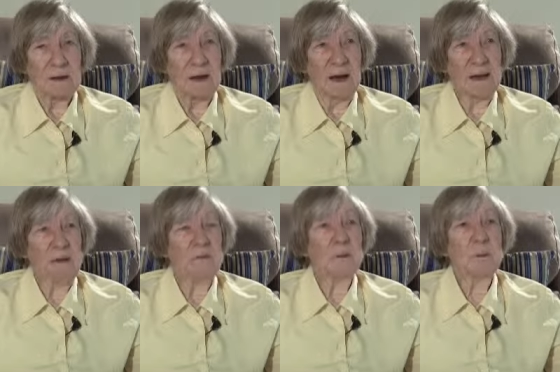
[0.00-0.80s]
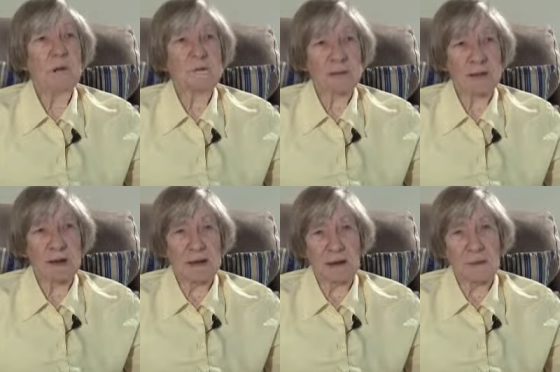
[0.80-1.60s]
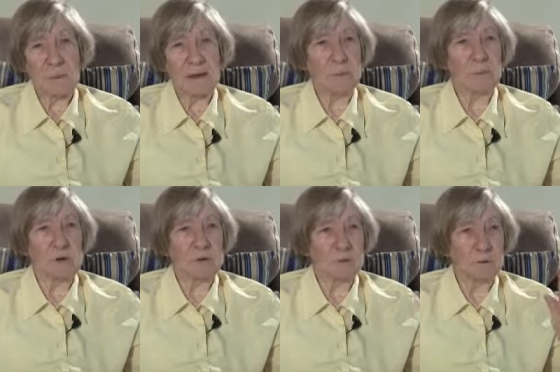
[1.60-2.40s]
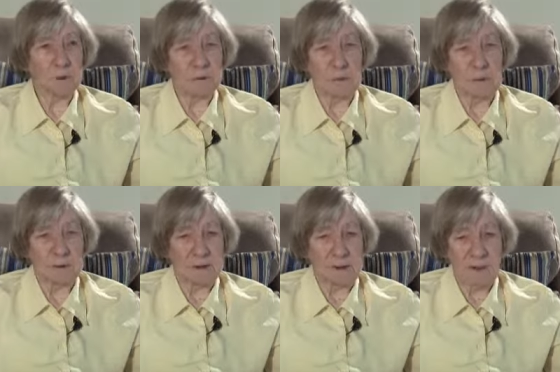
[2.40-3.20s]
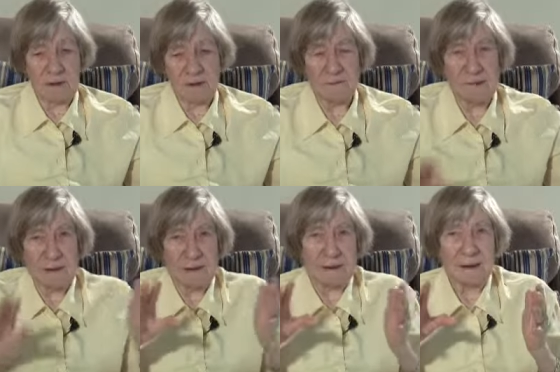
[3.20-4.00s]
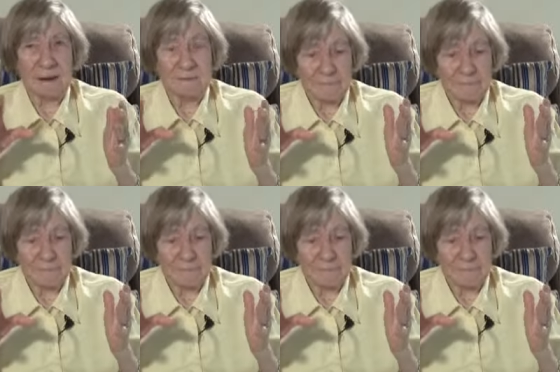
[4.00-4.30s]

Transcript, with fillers: Like if you're prophesying over people, which of course you would never have done yet.